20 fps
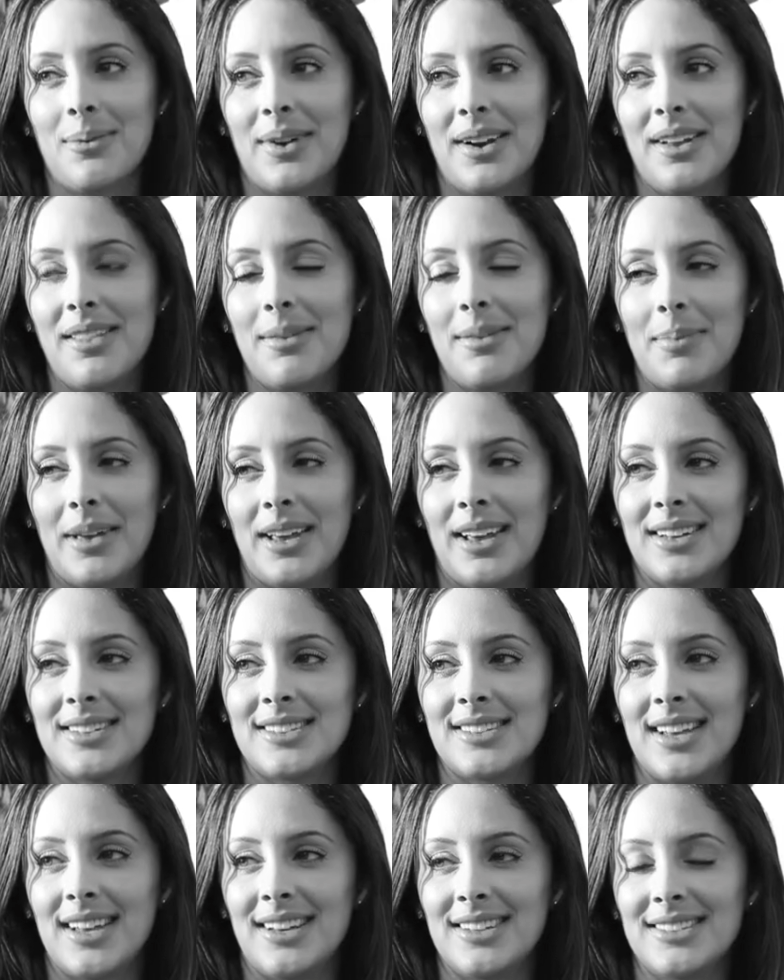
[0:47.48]
One of the biggest
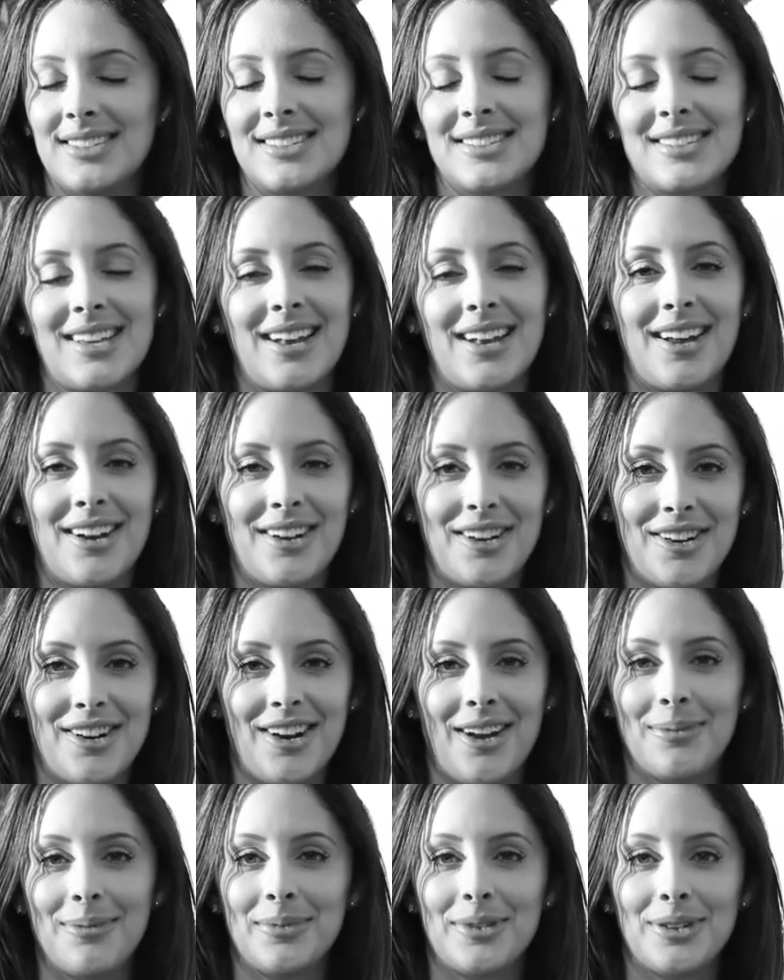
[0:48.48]
things is get out of your
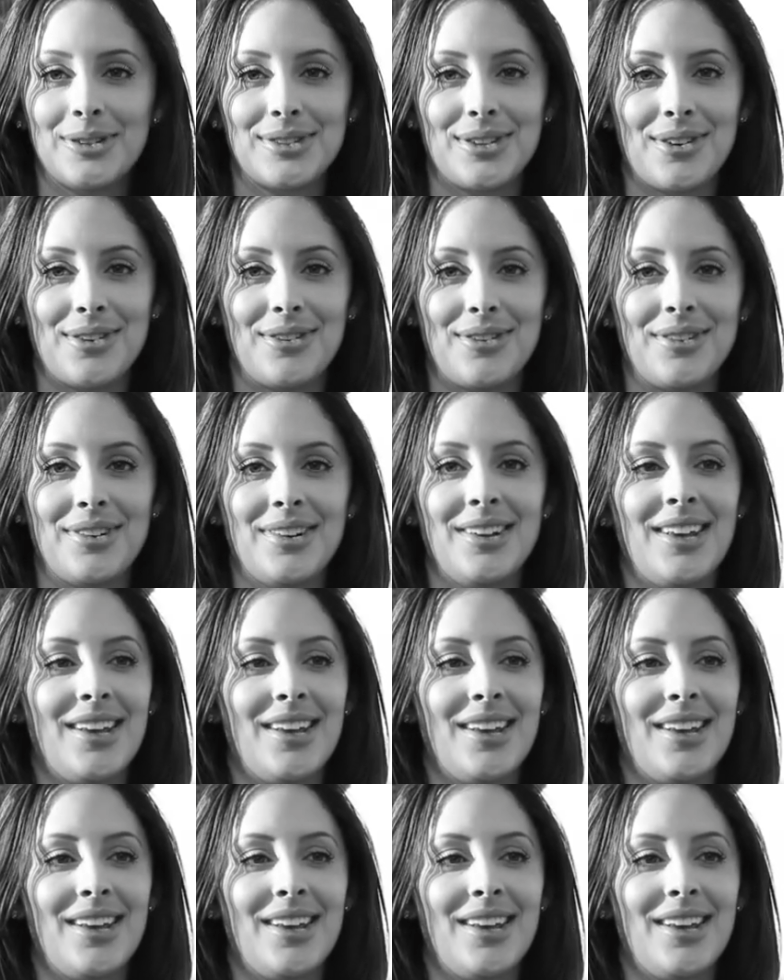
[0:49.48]
comfort zone,